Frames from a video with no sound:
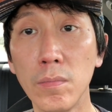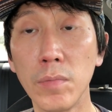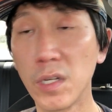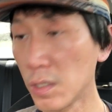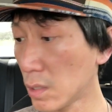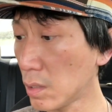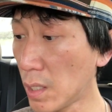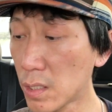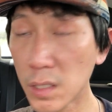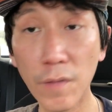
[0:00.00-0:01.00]
because
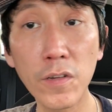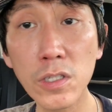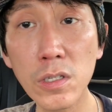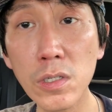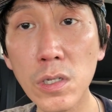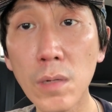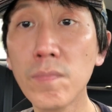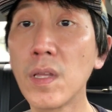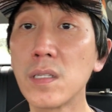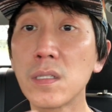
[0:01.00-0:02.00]
there's different
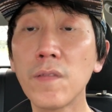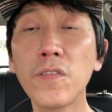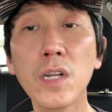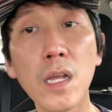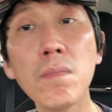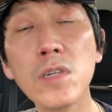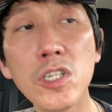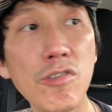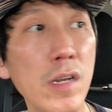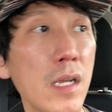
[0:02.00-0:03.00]
system, there's different
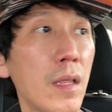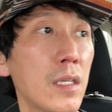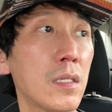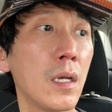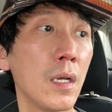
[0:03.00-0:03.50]
imagery, there's,